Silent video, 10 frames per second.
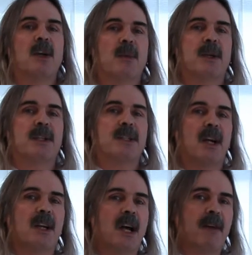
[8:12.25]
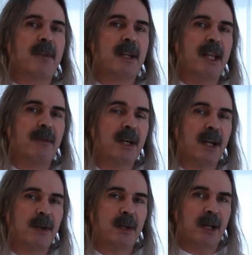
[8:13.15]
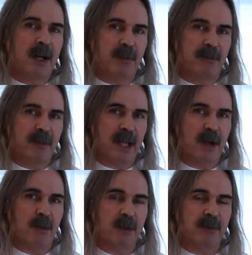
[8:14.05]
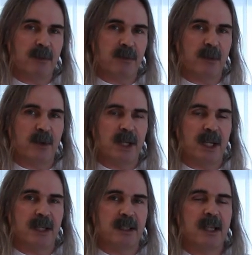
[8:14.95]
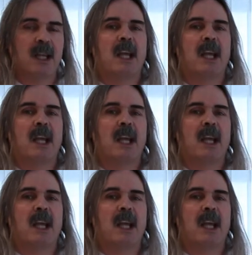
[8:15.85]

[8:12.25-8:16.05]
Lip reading: We're going to start off at 1,100 on flowering for 4 days,